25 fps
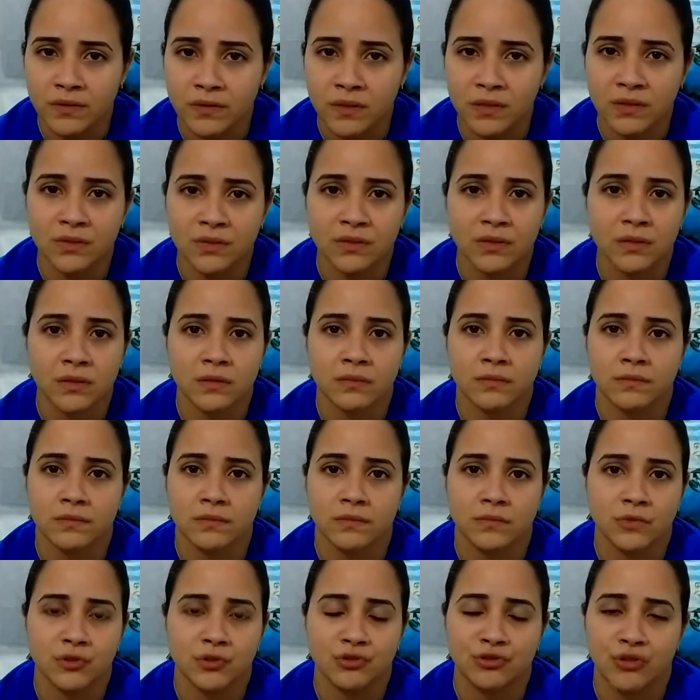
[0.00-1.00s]
Just
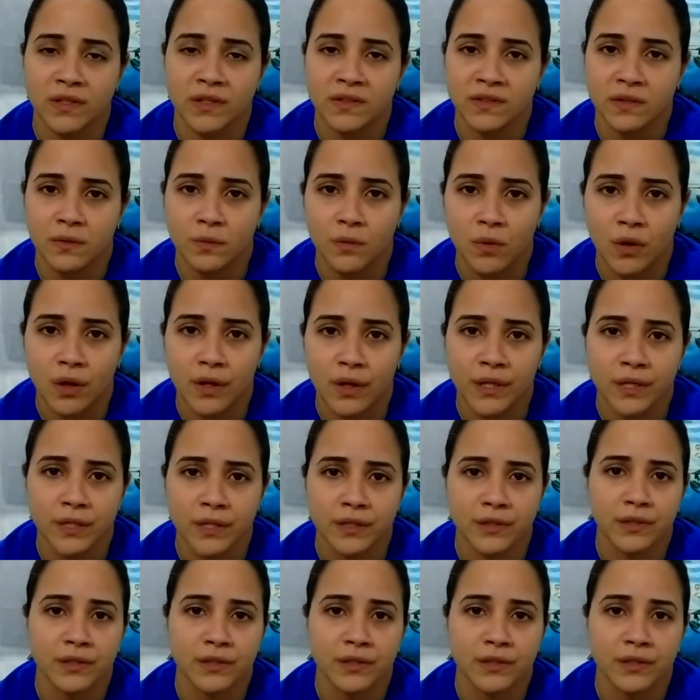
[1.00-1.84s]
drink some water.